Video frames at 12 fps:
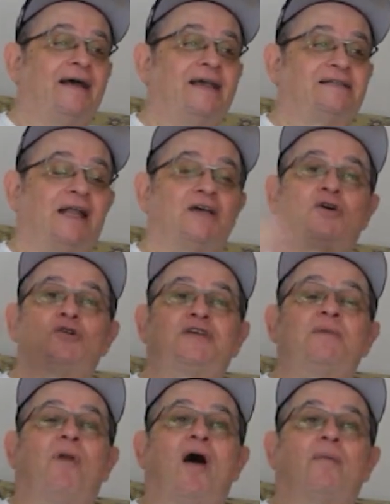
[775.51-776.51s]
He said, "Let's go
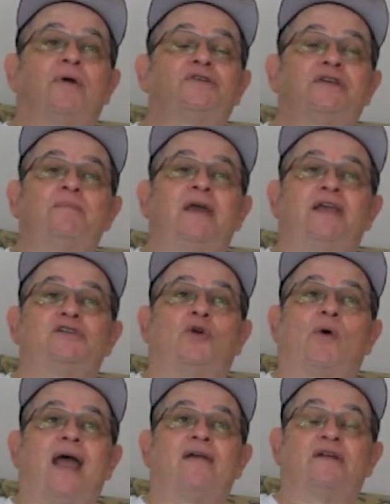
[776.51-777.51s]
see Barbara and see Mickey's
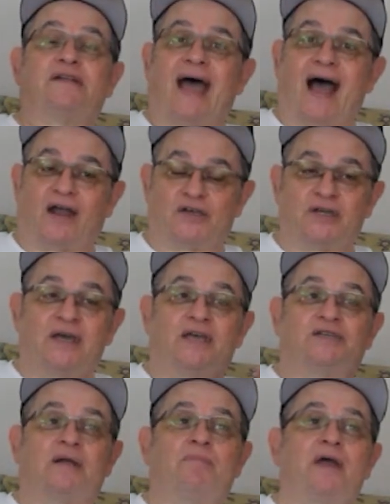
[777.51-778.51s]
grave in Dallas."
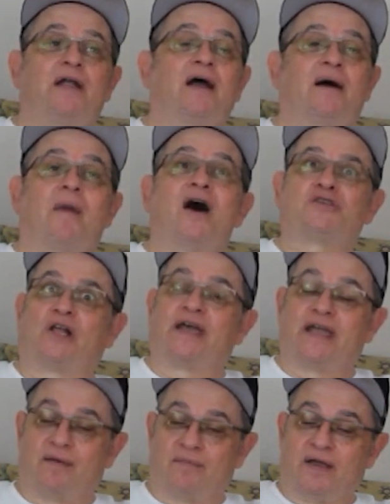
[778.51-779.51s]
He's in a big
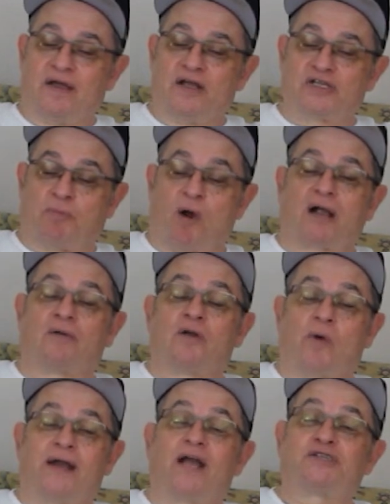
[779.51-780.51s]
mausoleum,
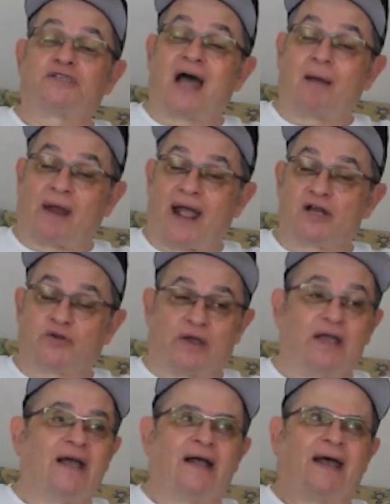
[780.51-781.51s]
right next to Tom
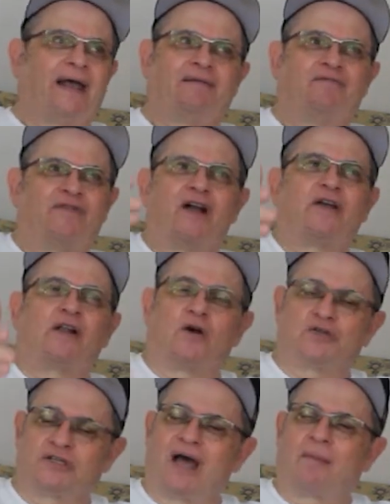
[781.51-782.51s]
Landry, like very
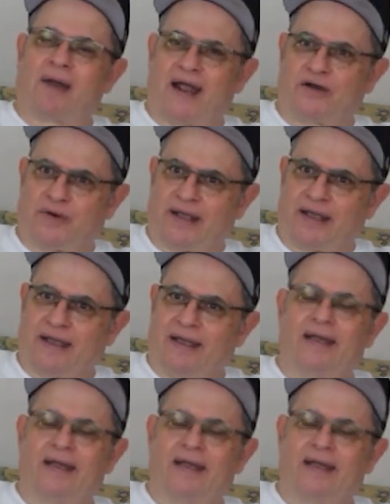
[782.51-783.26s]
close to Tom Landry.